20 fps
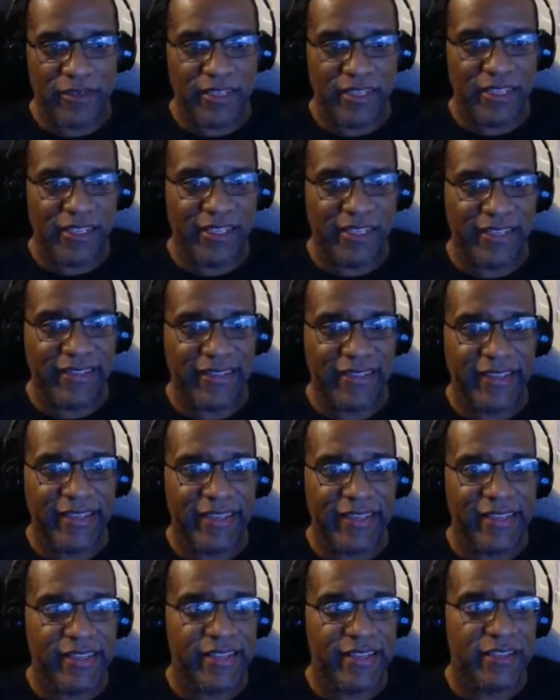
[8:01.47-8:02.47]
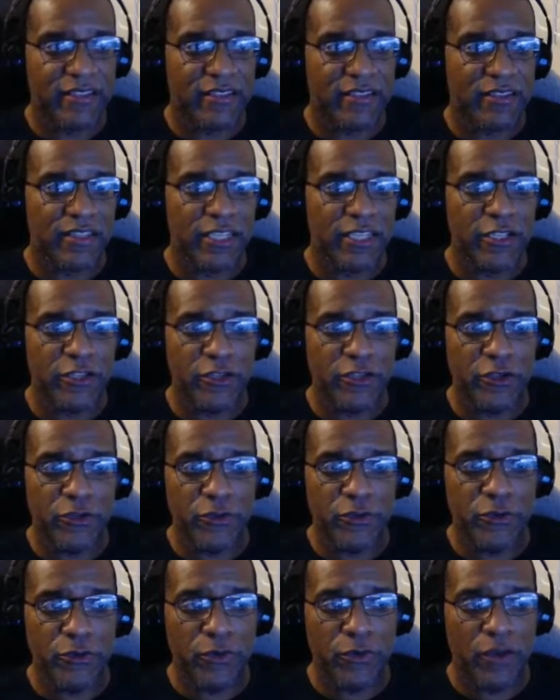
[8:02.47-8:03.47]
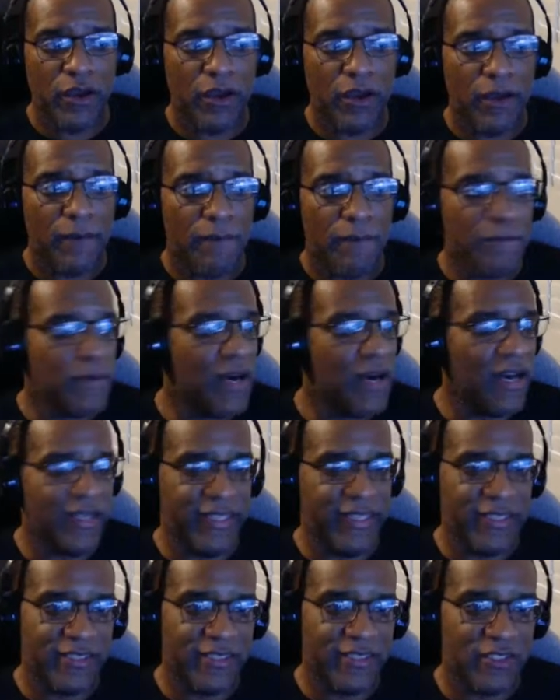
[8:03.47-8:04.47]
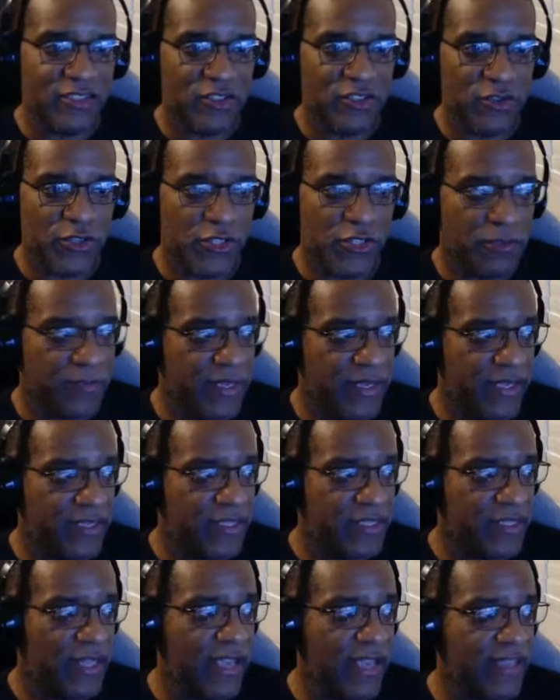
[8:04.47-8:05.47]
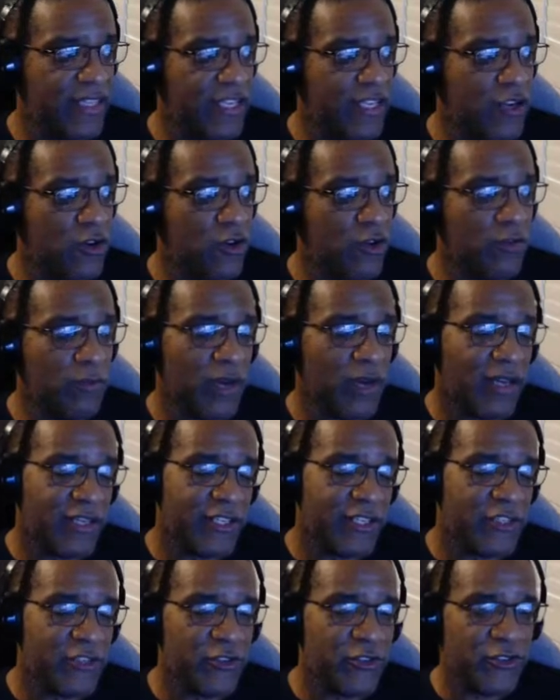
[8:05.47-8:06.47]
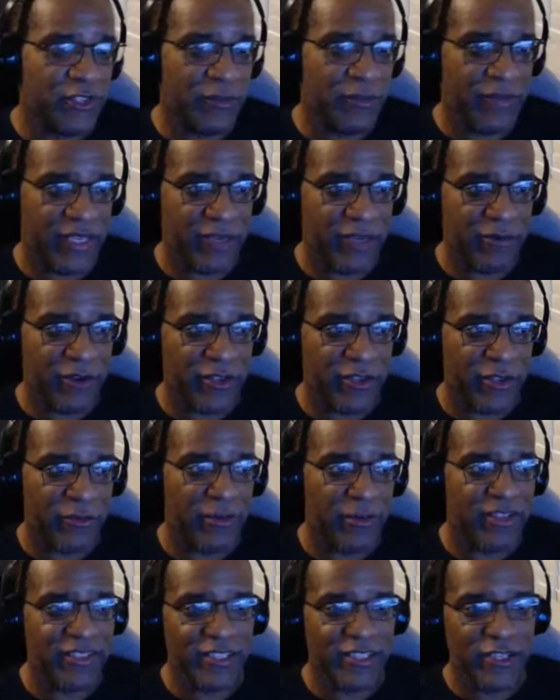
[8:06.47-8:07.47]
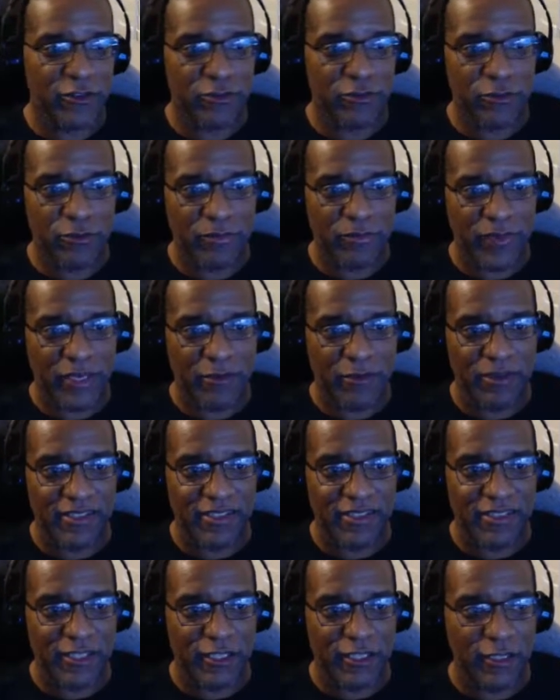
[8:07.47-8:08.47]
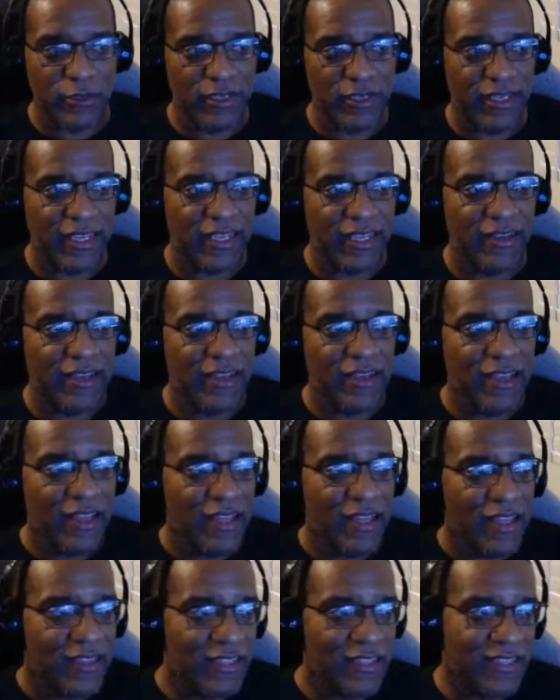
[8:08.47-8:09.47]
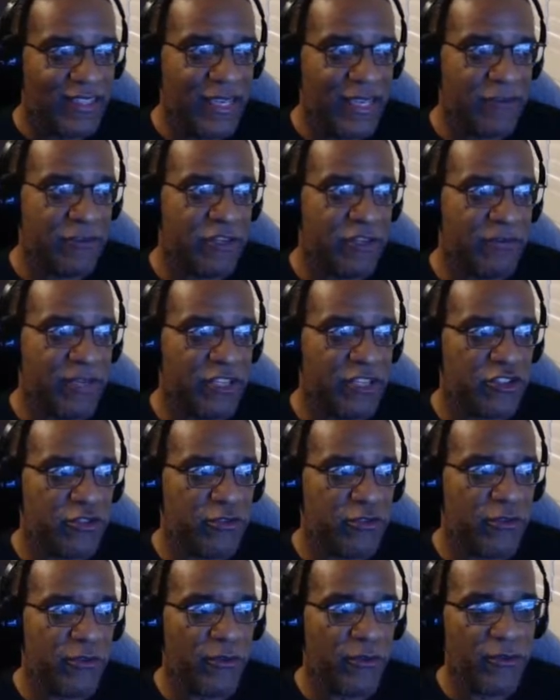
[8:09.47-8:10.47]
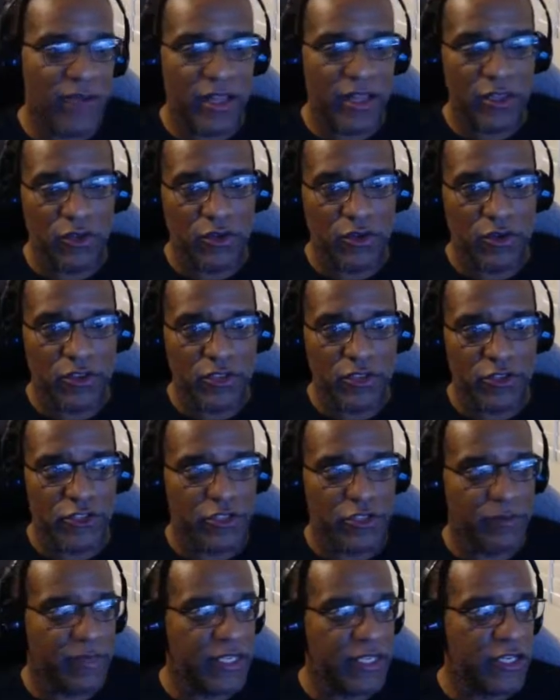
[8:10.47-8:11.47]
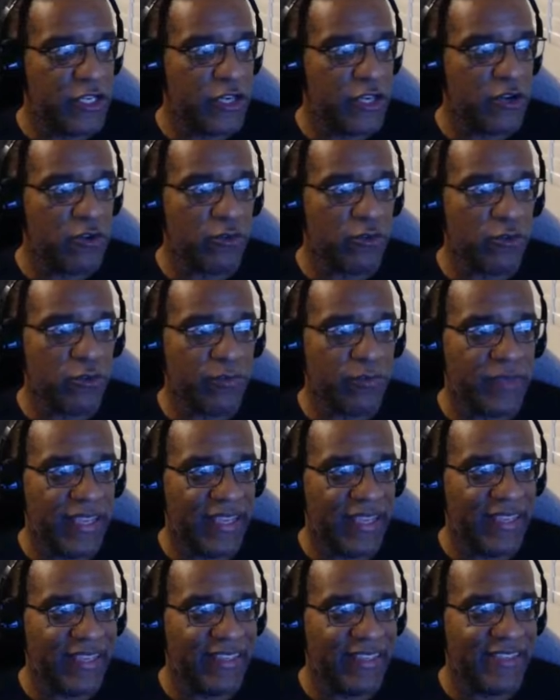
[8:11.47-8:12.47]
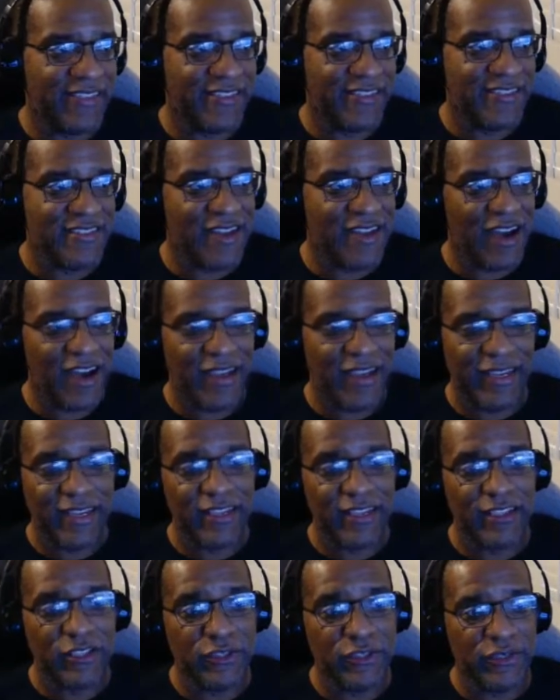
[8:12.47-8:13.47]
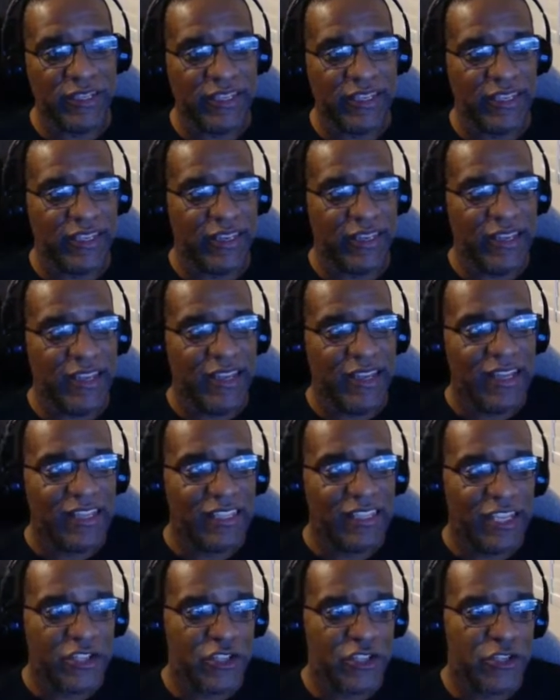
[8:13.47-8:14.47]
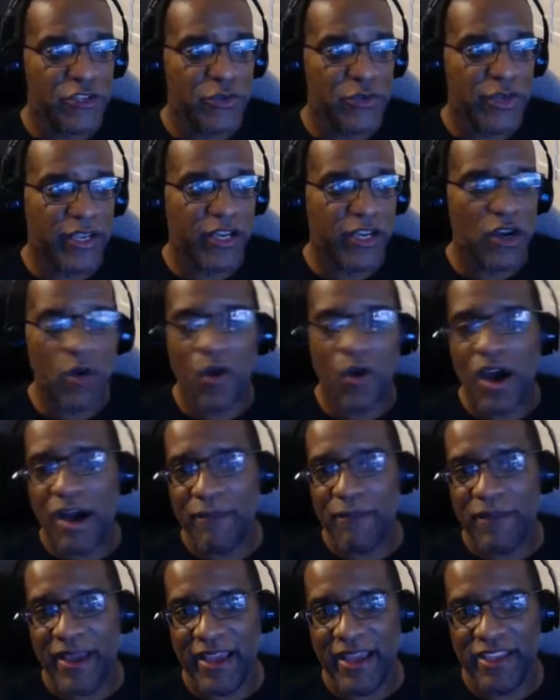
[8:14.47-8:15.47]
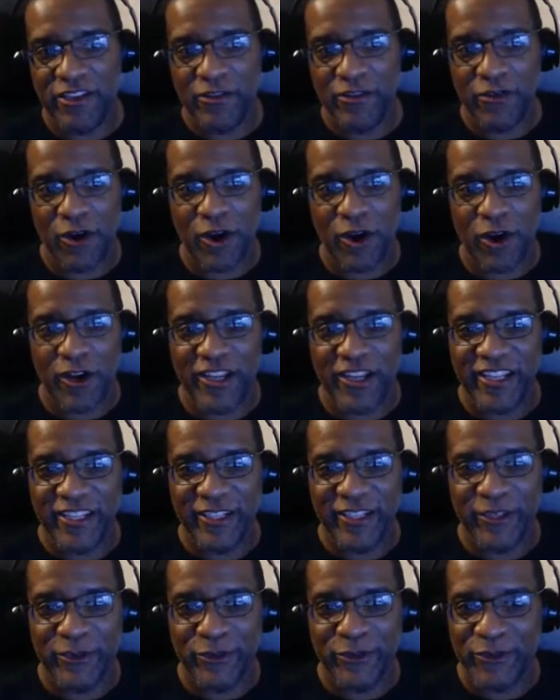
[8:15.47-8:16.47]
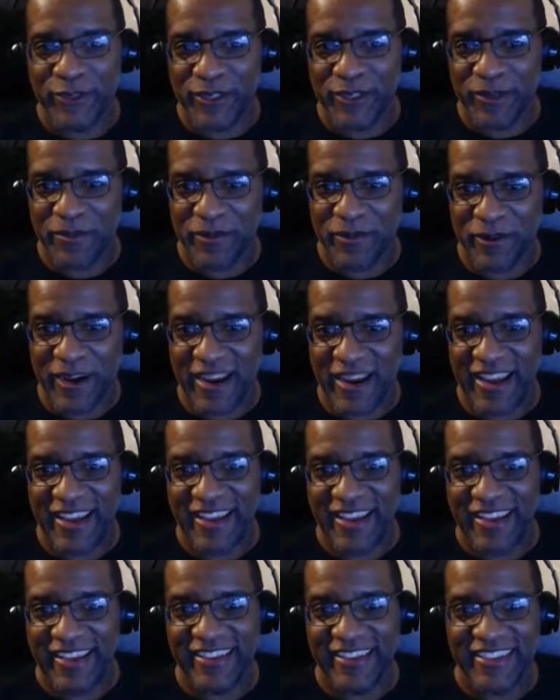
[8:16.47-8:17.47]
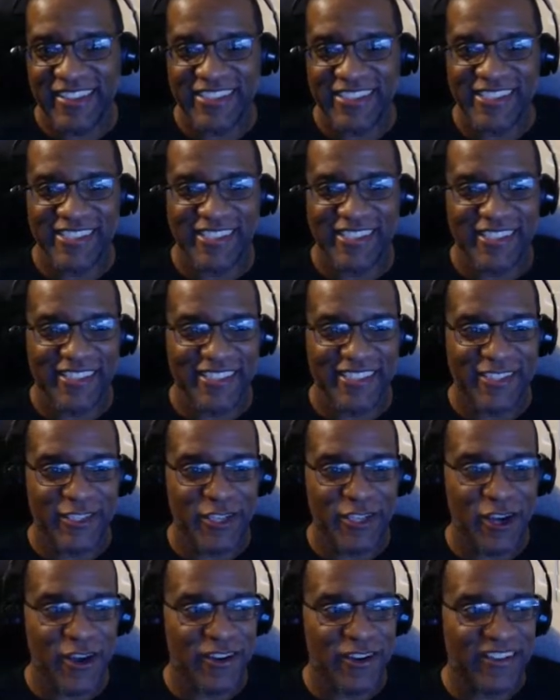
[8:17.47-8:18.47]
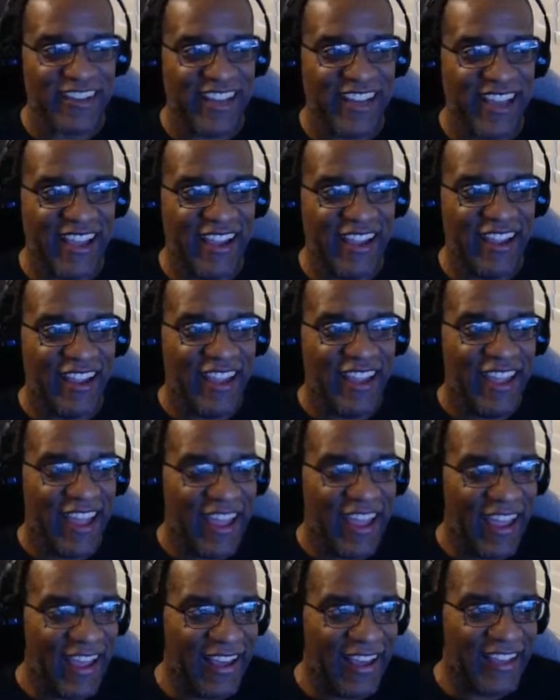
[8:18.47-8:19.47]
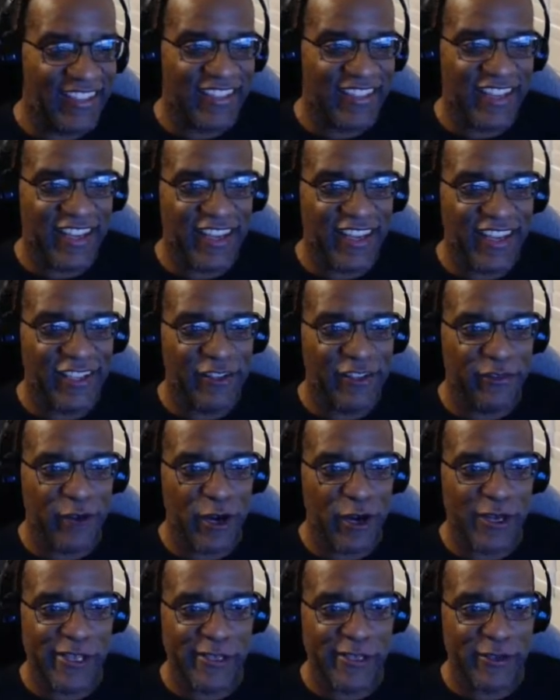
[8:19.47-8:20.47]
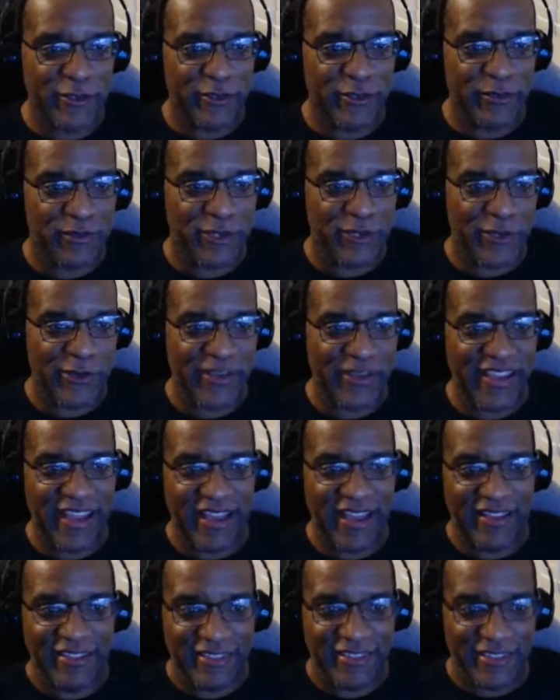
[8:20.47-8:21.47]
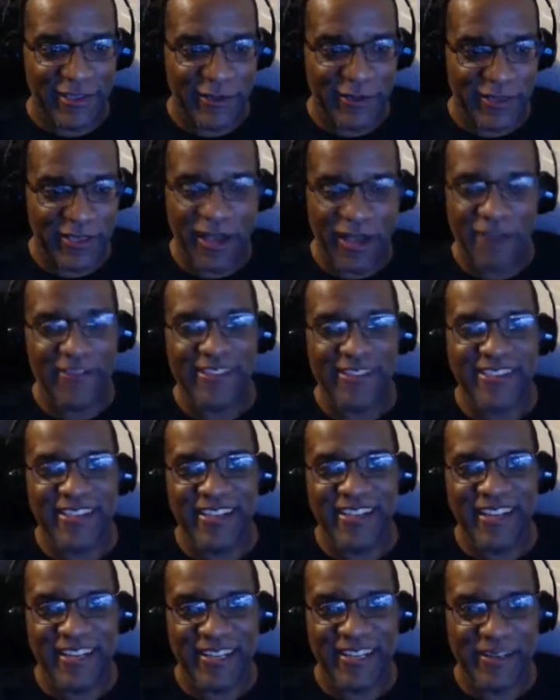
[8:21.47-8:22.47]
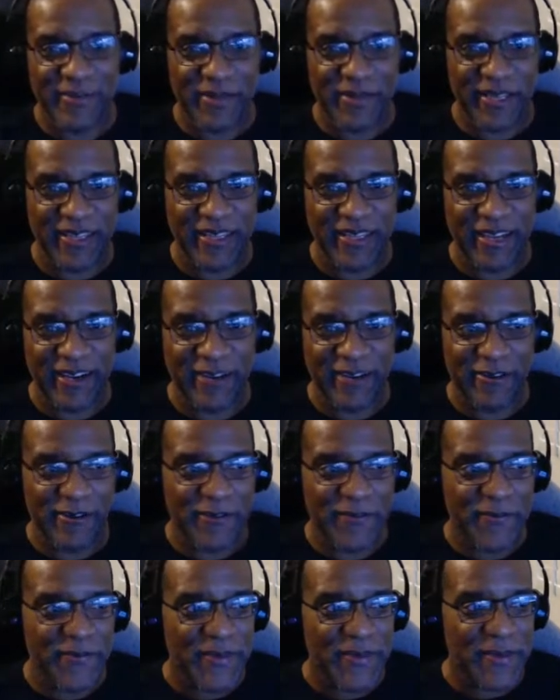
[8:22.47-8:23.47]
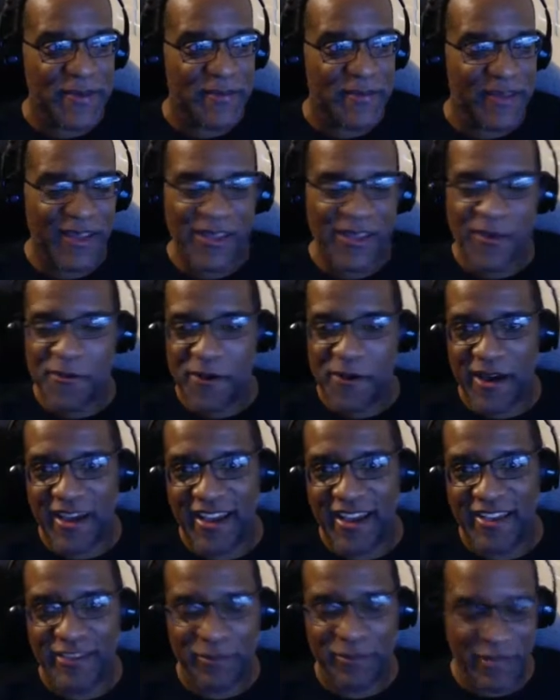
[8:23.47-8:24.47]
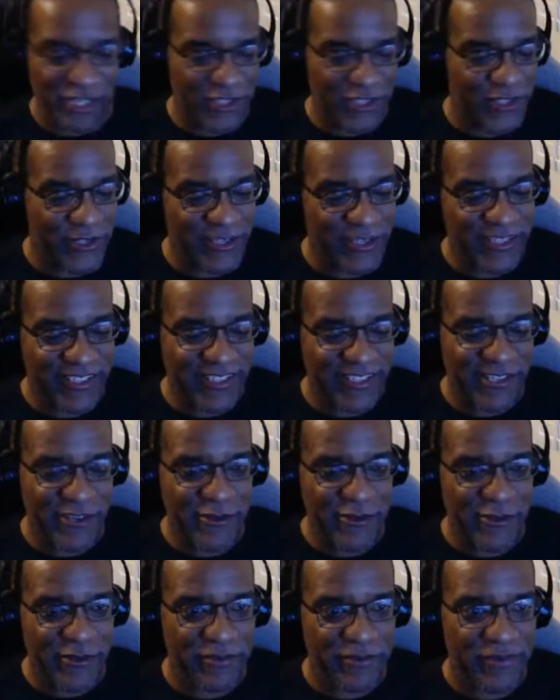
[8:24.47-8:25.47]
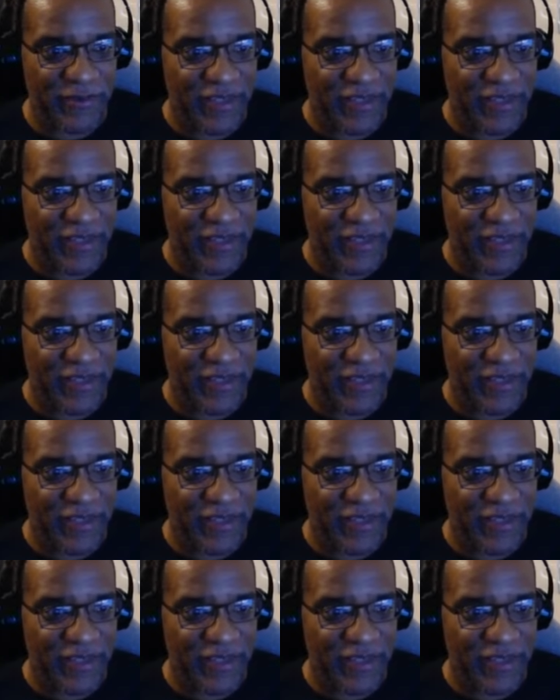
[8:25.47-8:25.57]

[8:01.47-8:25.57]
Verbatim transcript: He, he is the new Monus, so to speak, like the old Monus used to be, where there wasn't a group he wasn't included in. The same should be true for Vael'or. There should be no group that he is not included in, unless you're doing co-op and you've already used them, right? Because it's it's Dark Day and uh, you've already used them, so you can't. So he's obviously not going to be in that group. But otherwise, make sure he's in your group.